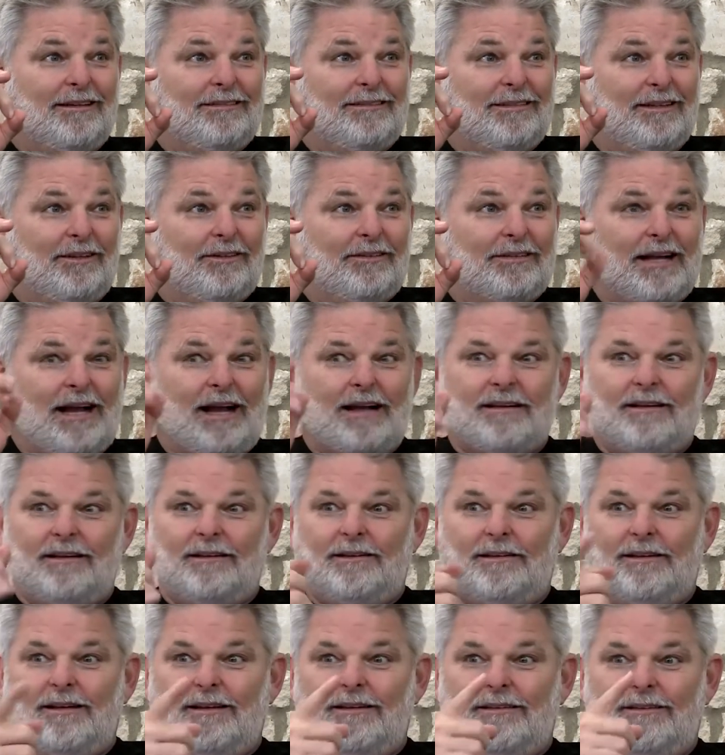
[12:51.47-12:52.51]
They're kind
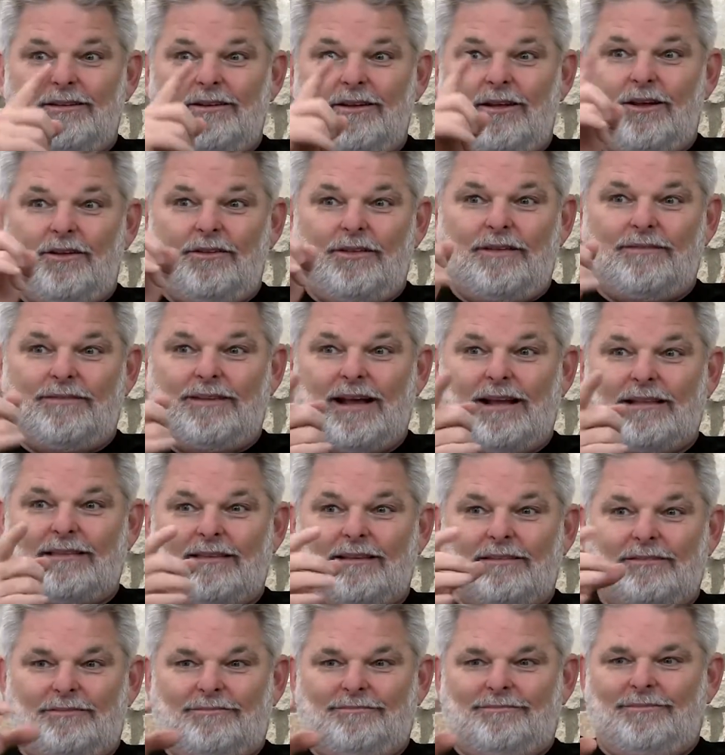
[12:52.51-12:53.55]
of, they've got
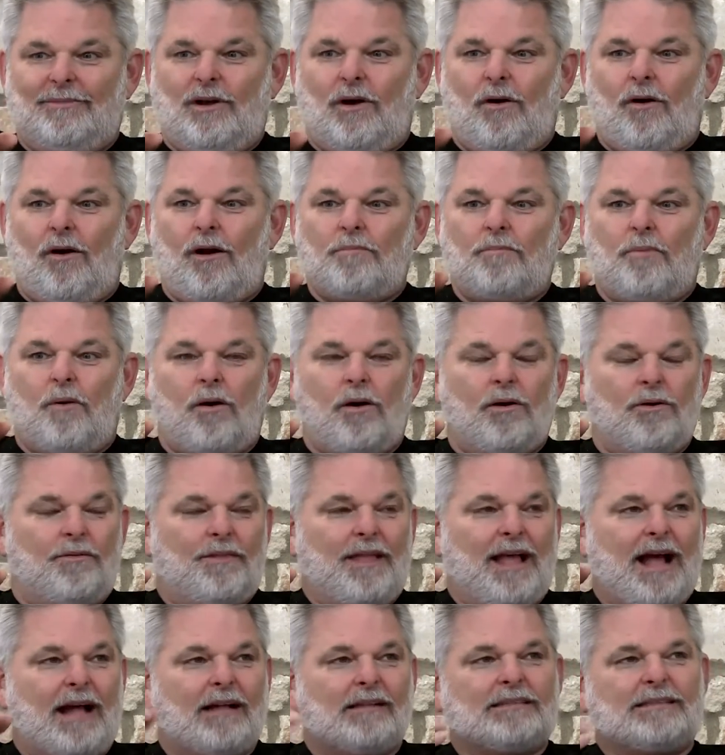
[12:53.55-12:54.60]
the hard part on
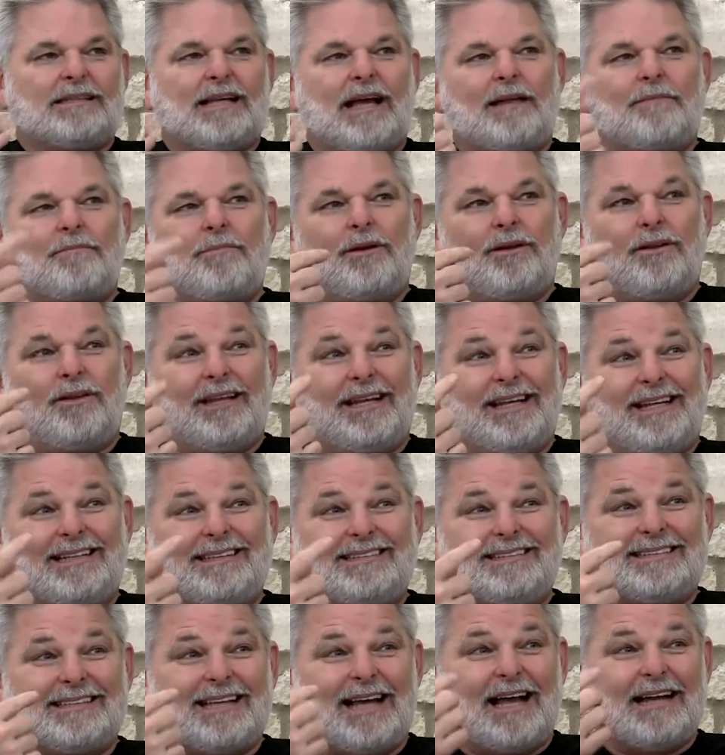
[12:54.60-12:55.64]
the outside, but the
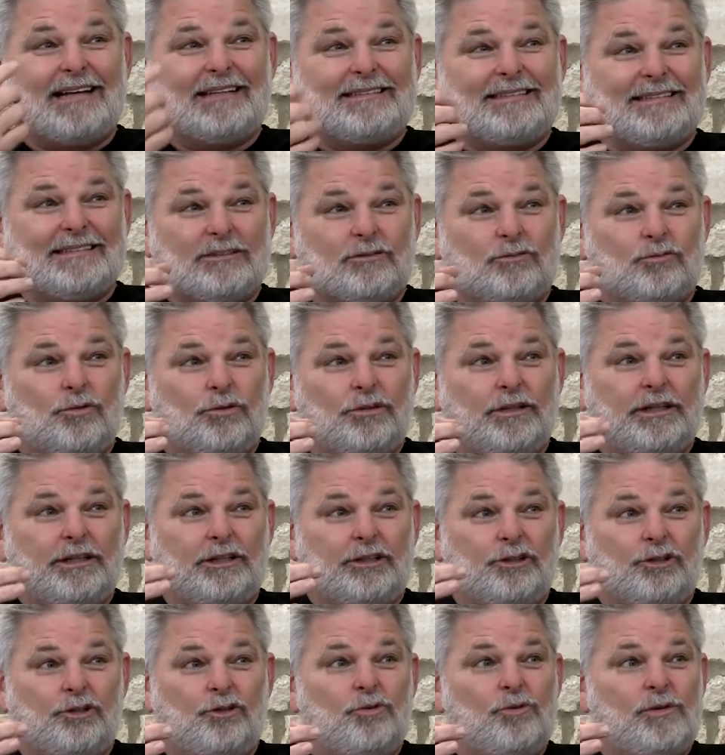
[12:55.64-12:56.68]
inside is this really
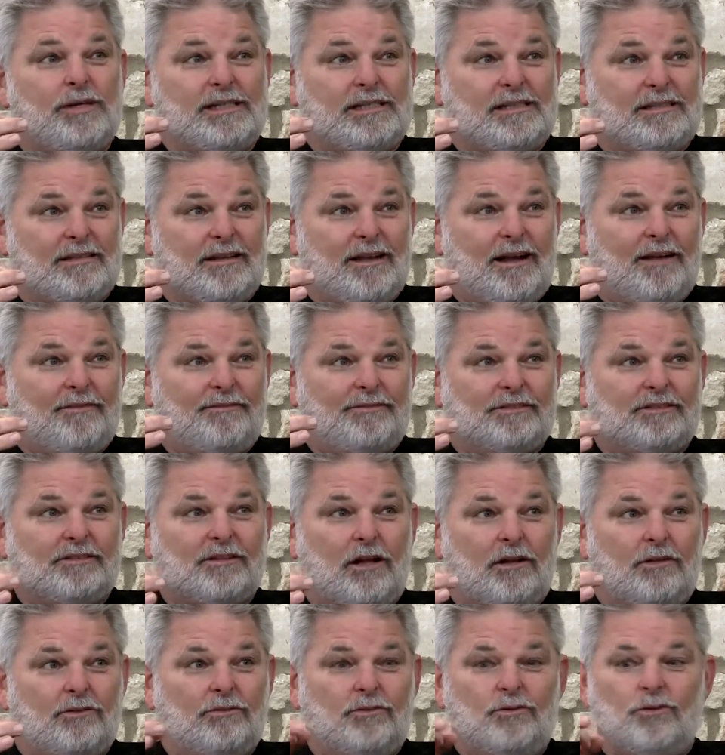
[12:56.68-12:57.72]
gooey stuff. It's
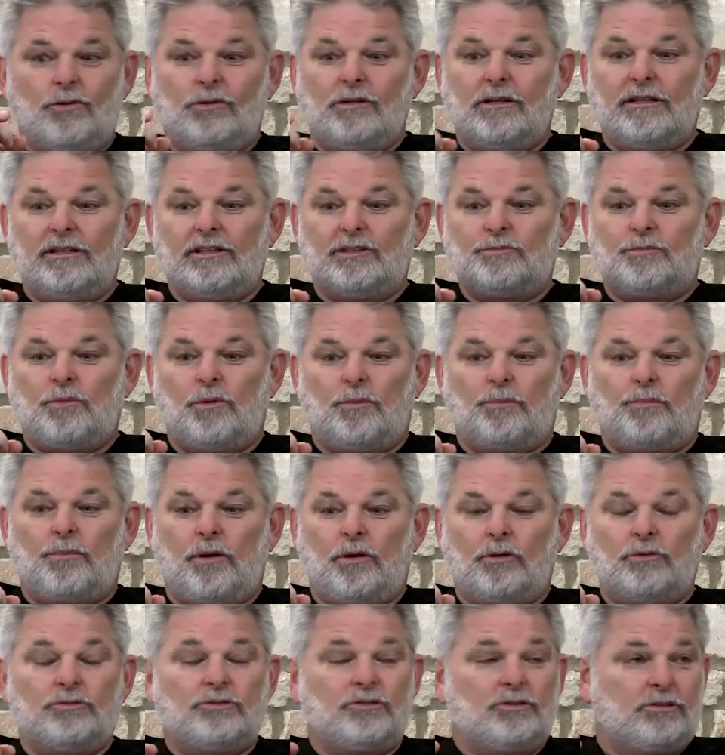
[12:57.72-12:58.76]
called nucleus
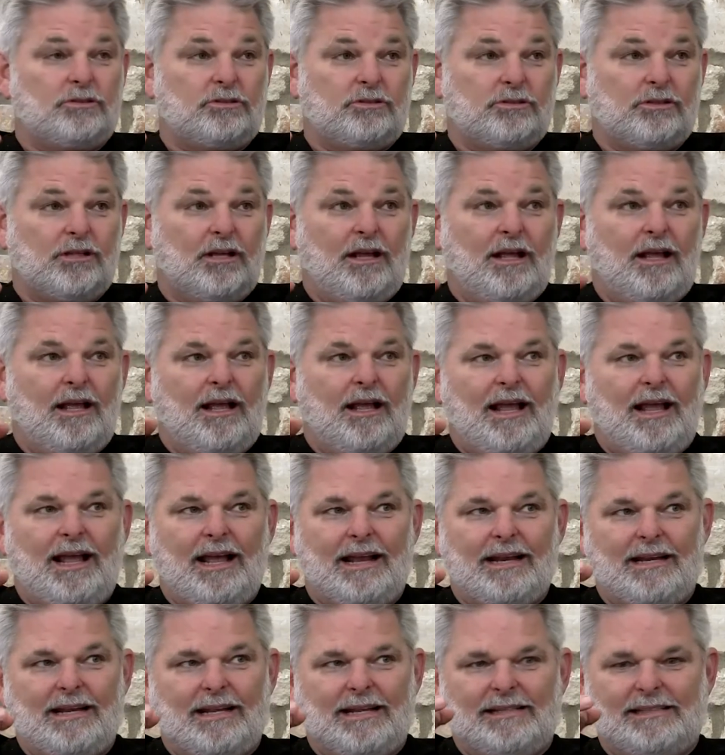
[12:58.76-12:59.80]
pulposus,
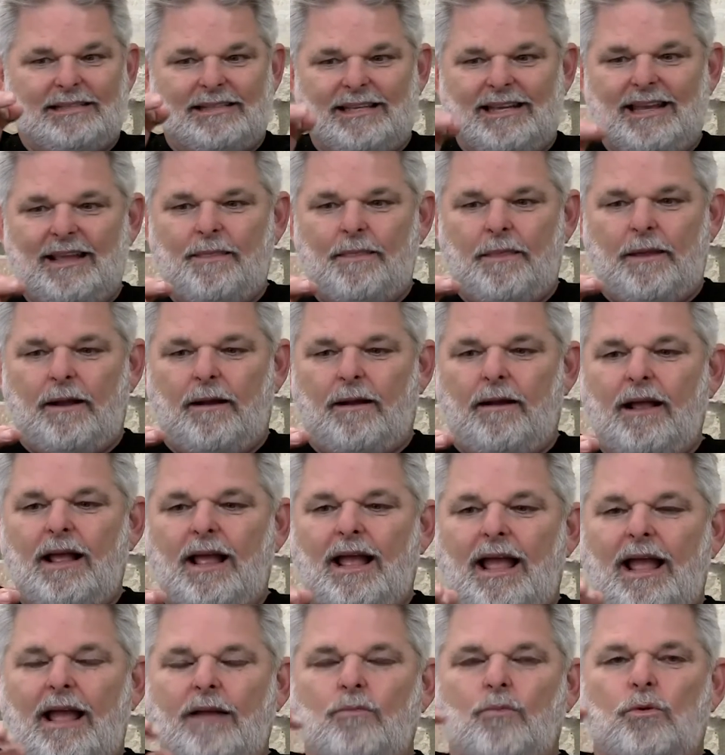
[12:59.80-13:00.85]
and it's in there.
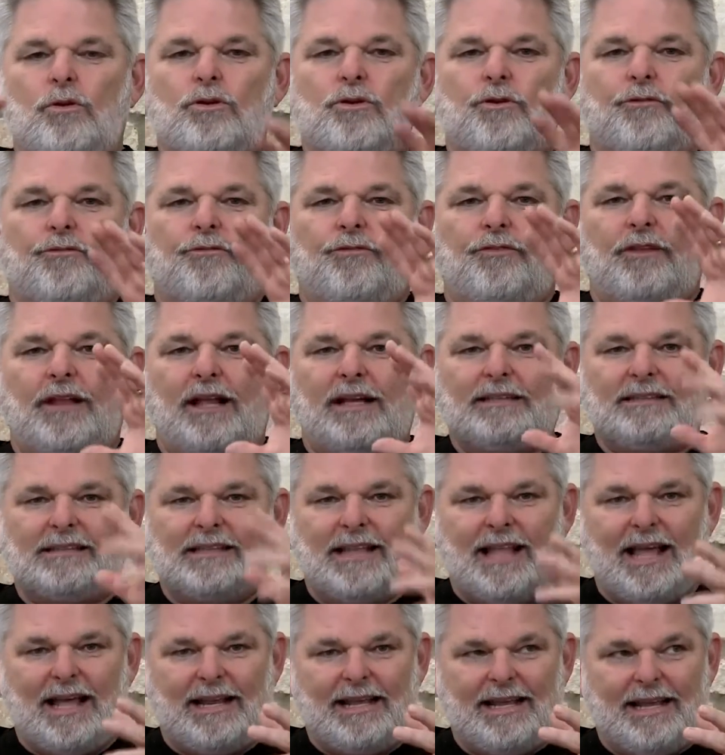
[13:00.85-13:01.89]
And when you're
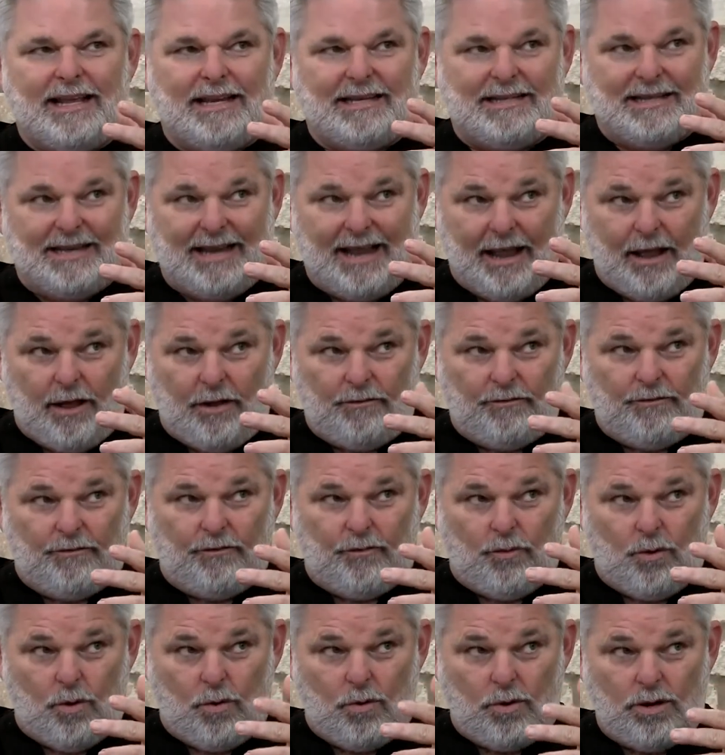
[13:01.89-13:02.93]
flexing that head down
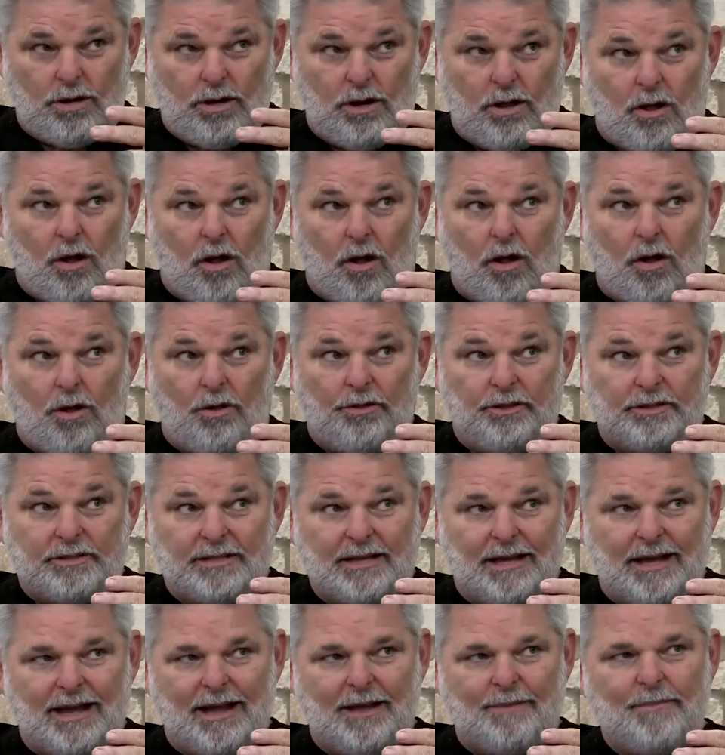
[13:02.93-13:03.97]
forward all the
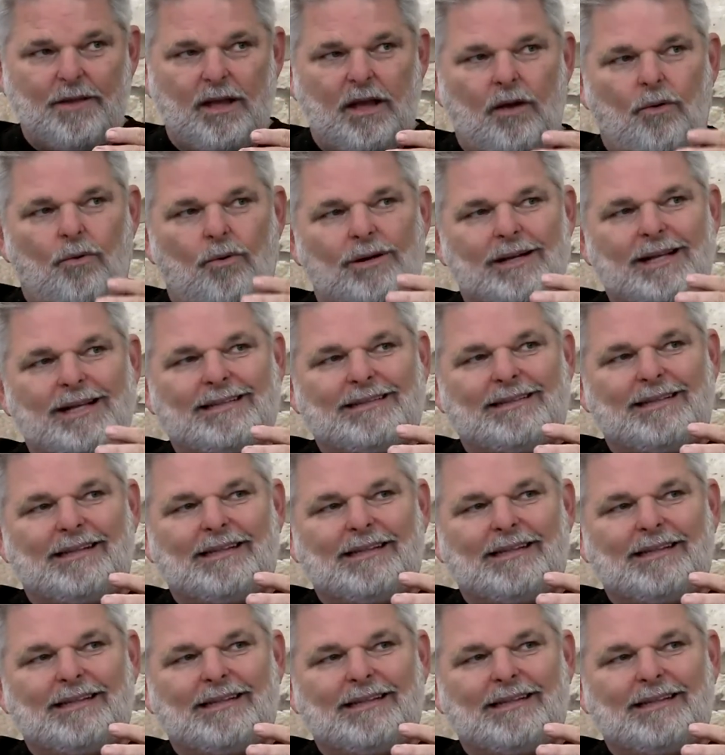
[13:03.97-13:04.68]
time, what it